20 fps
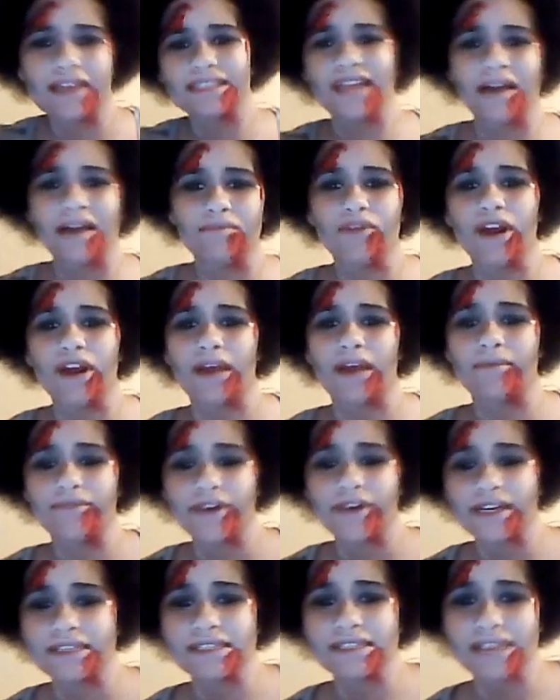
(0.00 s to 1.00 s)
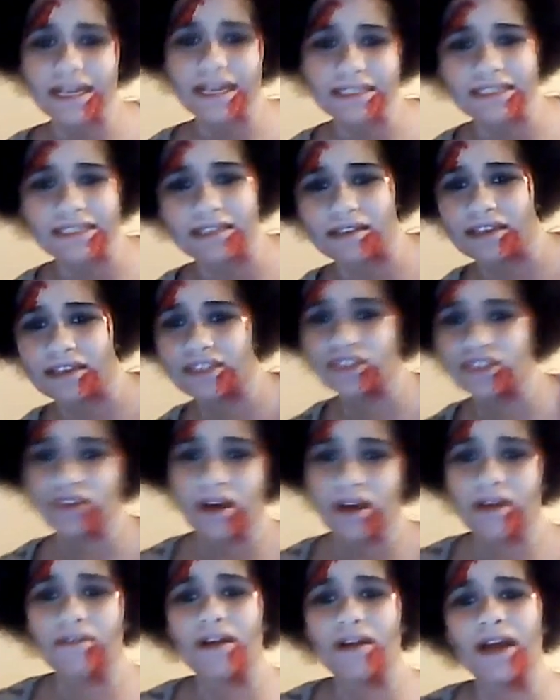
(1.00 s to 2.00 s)
damn right, I'm fucking sexy, and like
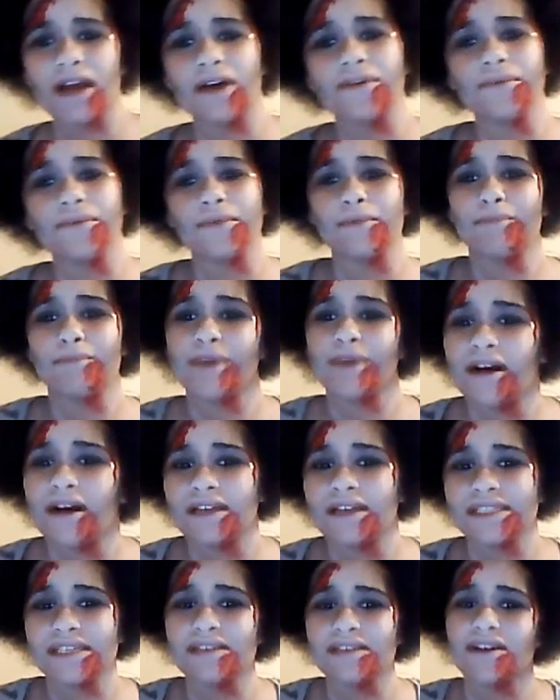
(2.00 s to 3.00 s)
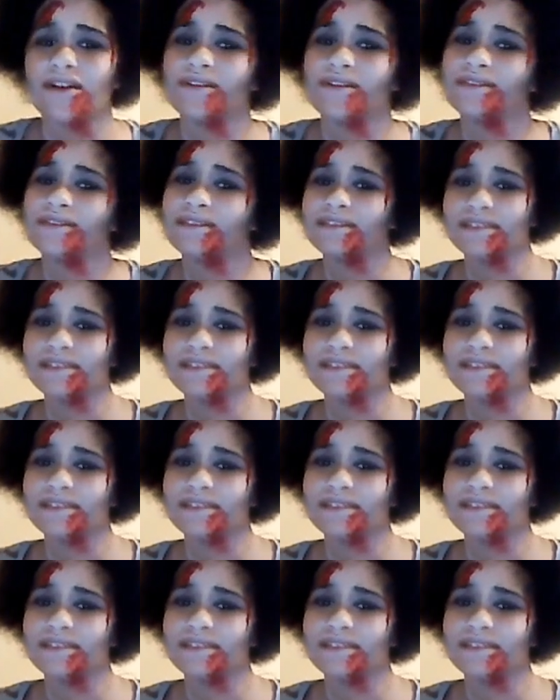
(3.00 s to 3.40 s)
strutting around with big ass egos,